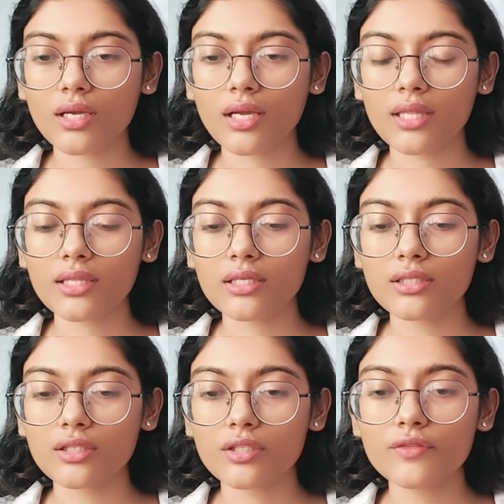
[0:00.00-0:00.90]
and then
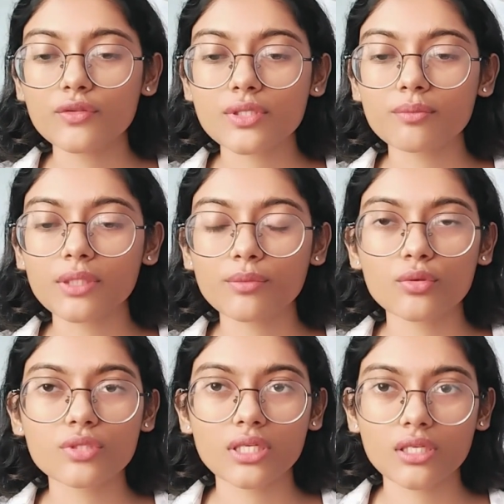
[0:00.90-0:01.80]
here if you simply
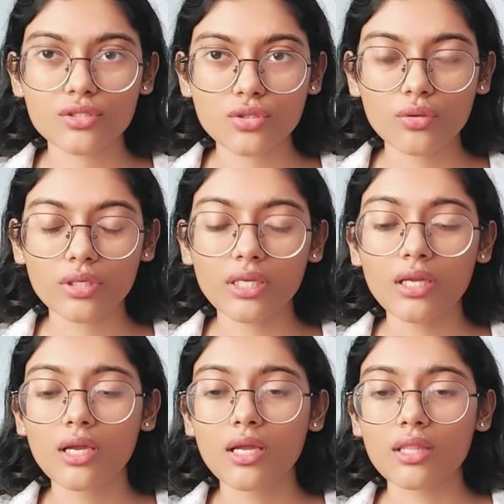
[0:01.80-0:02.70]
posted a story,
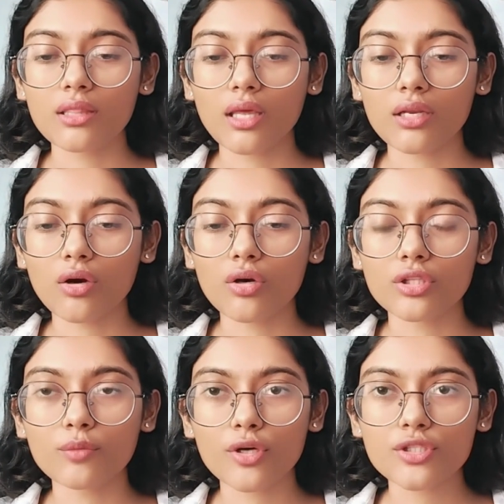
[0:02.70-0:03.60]
then on
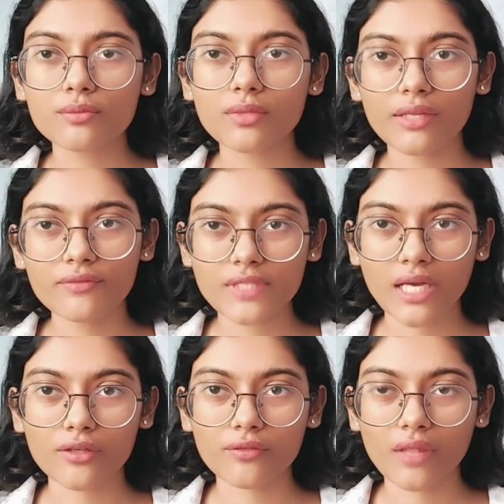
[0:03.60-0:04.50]
the bottom left
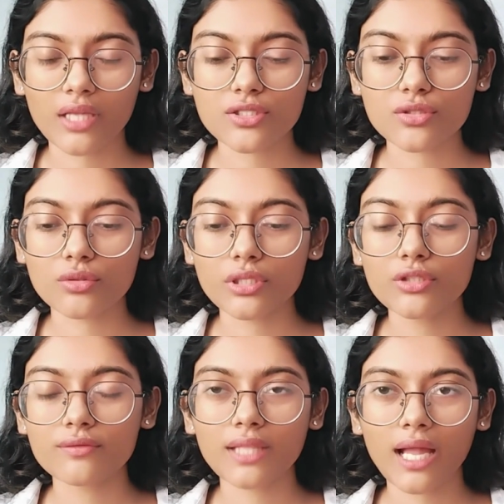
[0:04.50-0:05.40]
side of that story
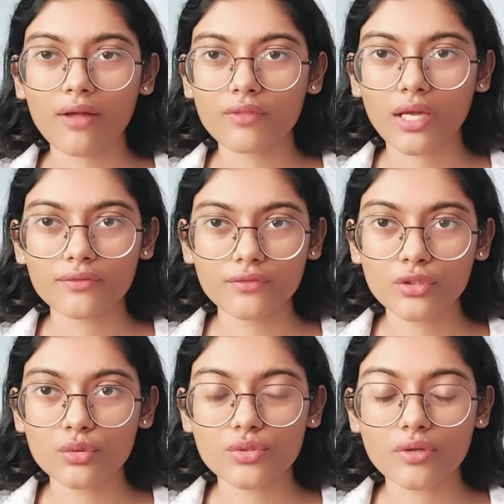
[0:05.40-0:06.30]
you will have that
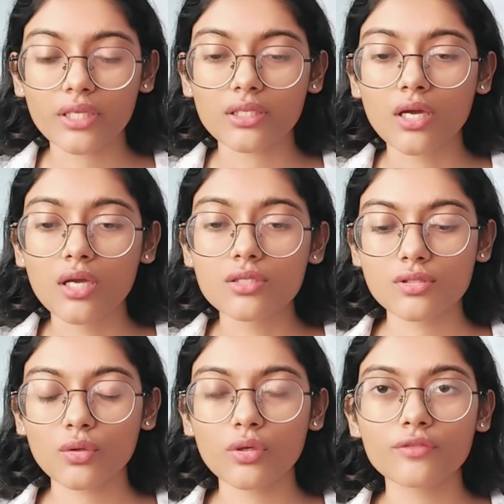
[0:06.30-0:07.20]
views, right?
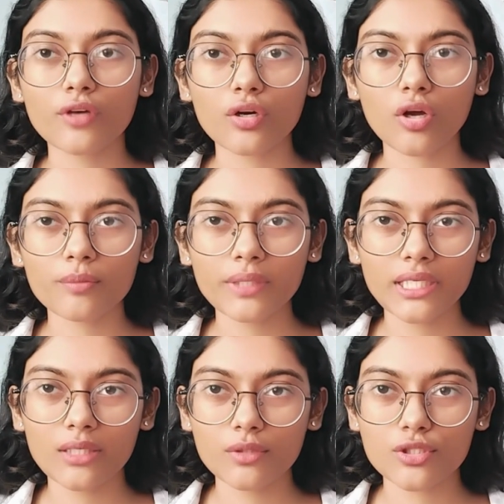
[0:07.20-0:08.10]
So if you're not
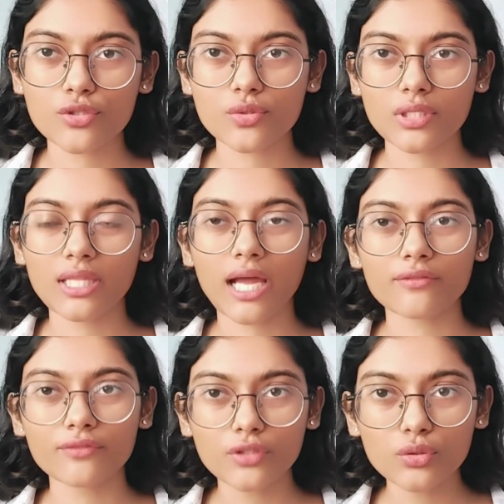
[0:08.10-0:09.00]
being able to see that
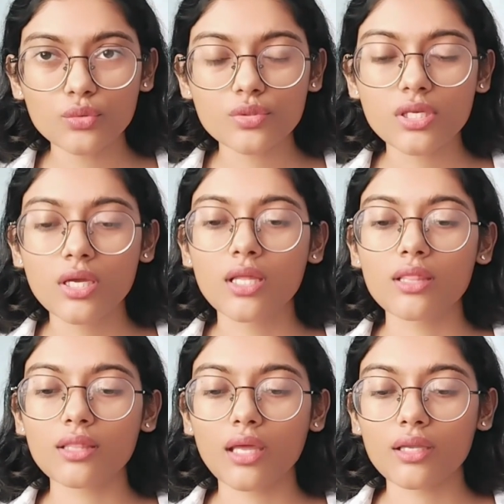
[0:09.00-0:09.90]
views,
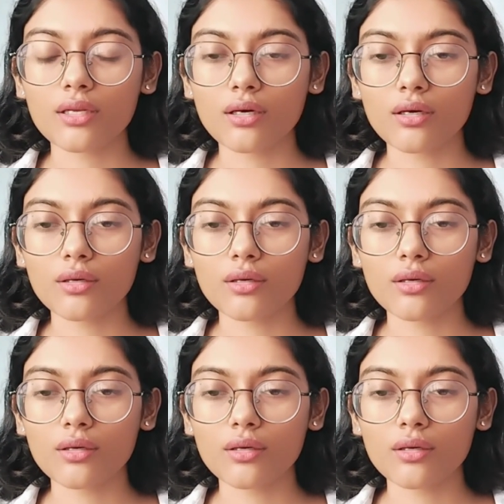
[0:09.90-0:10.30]
then